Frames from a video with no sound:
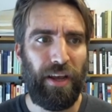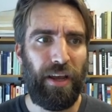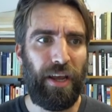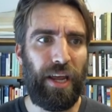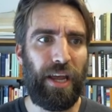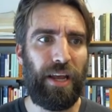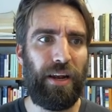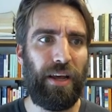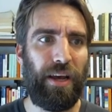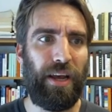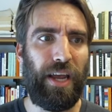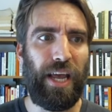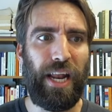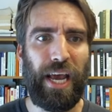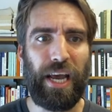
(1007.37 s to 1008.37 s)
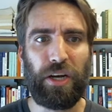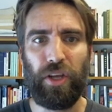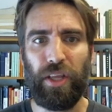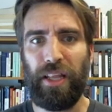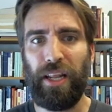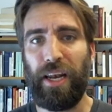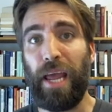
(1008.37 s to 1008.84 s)
And, uh, and actually,
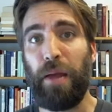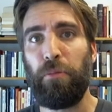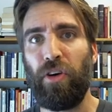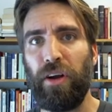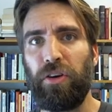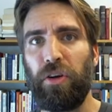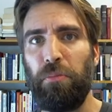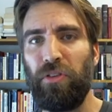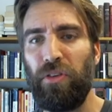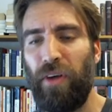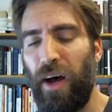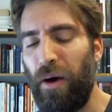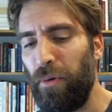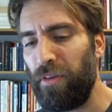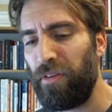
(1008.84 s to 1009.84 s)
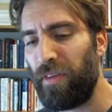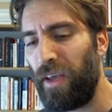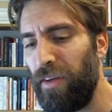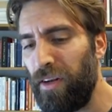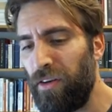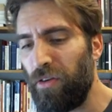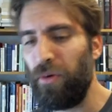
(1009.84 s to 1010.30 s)
the name Gresham's Law was
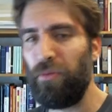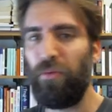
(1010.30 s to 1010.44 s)
given to it